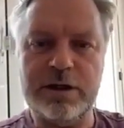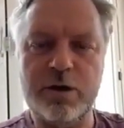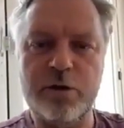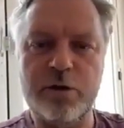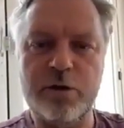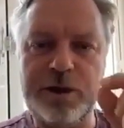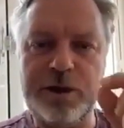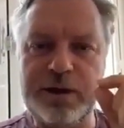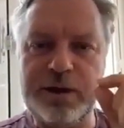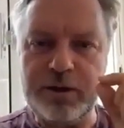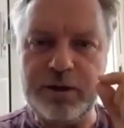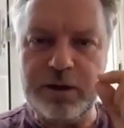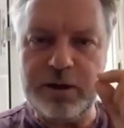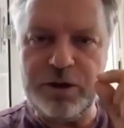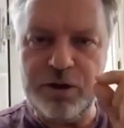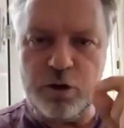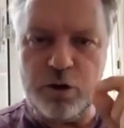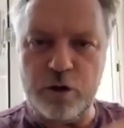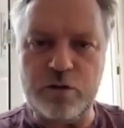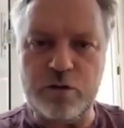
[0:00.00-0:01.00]
We will
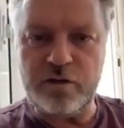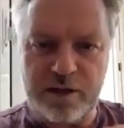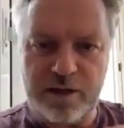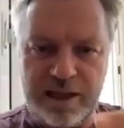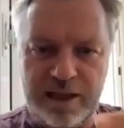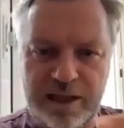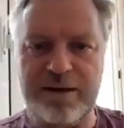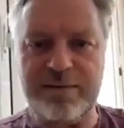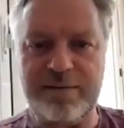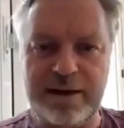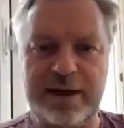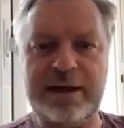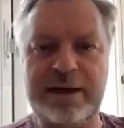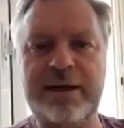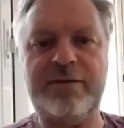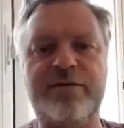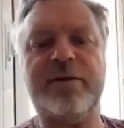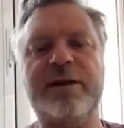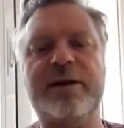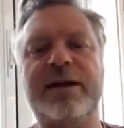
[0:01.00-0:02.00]
not have any
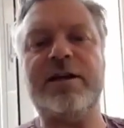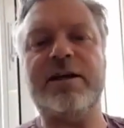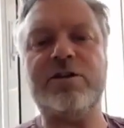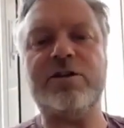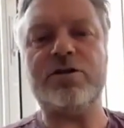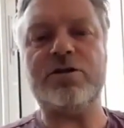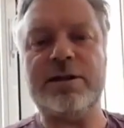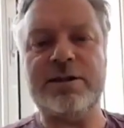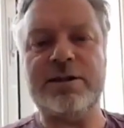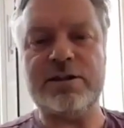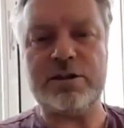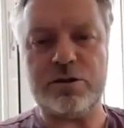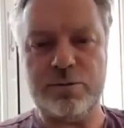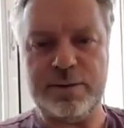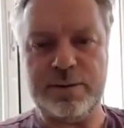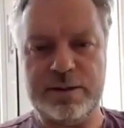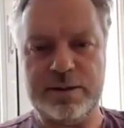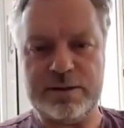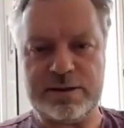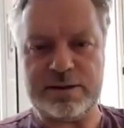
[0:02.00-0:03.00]
financial
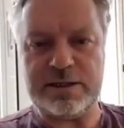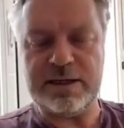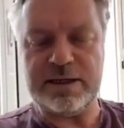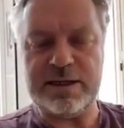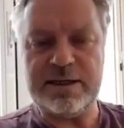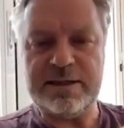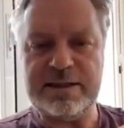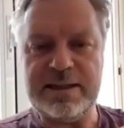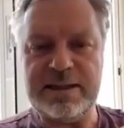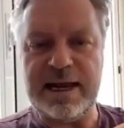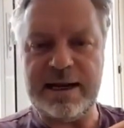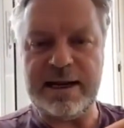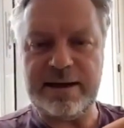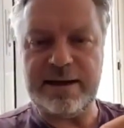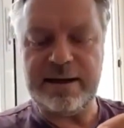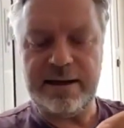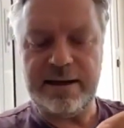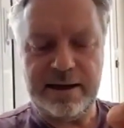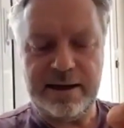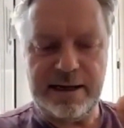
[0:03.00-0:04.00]
instruments
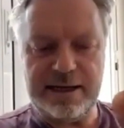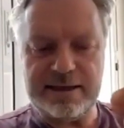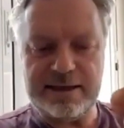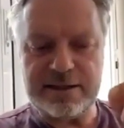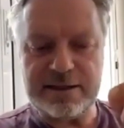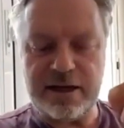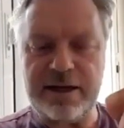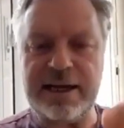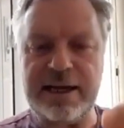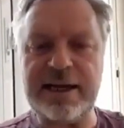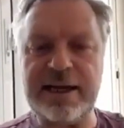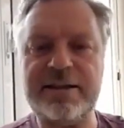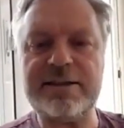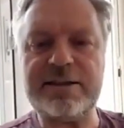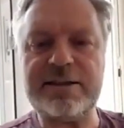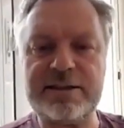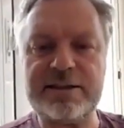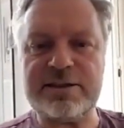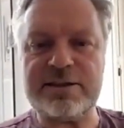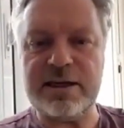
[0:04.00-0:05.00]
that is
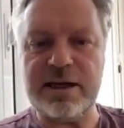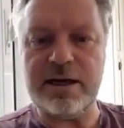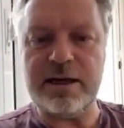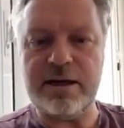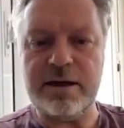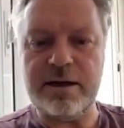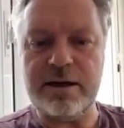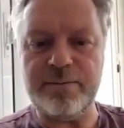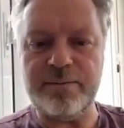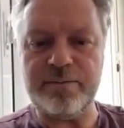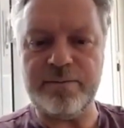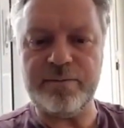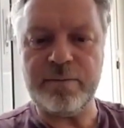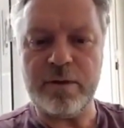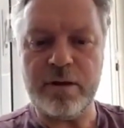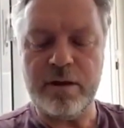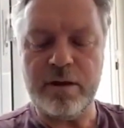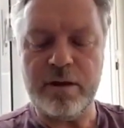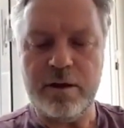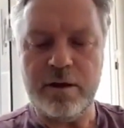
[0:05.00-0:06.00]
against
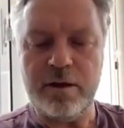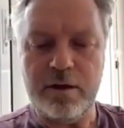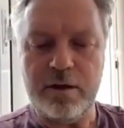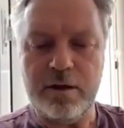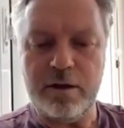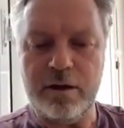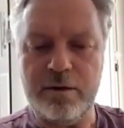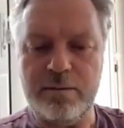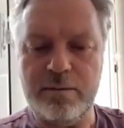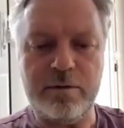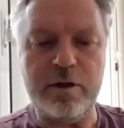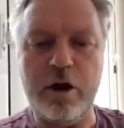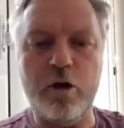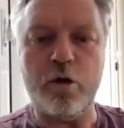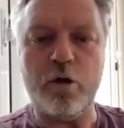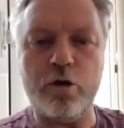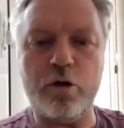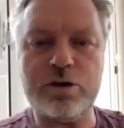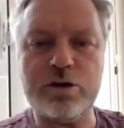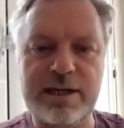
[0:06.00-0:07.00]
the
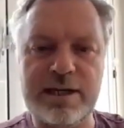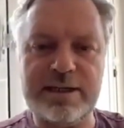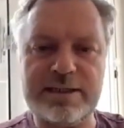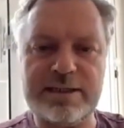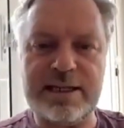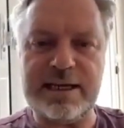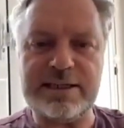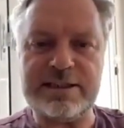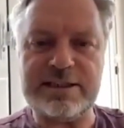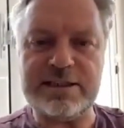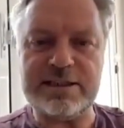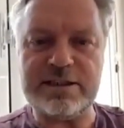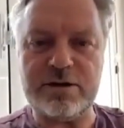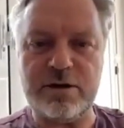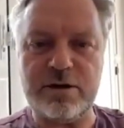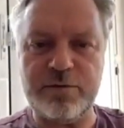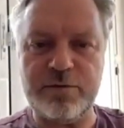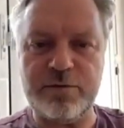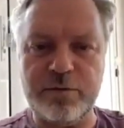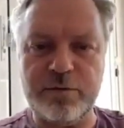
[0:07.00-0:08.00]
laws and legislations
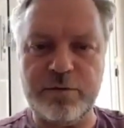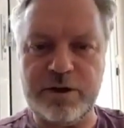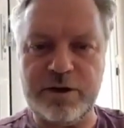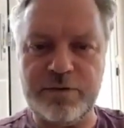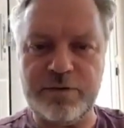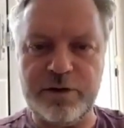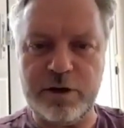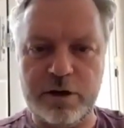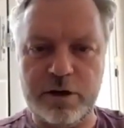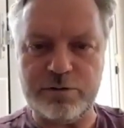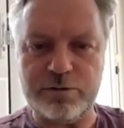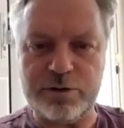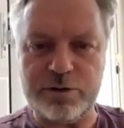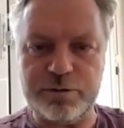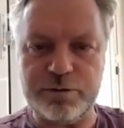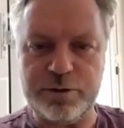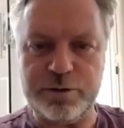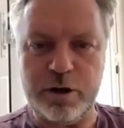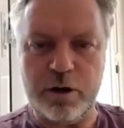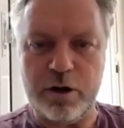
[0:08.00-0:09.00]
of the different countries
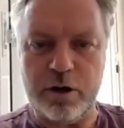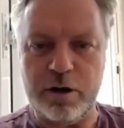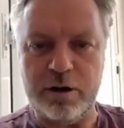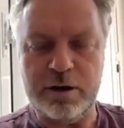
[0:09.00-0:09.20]
we are,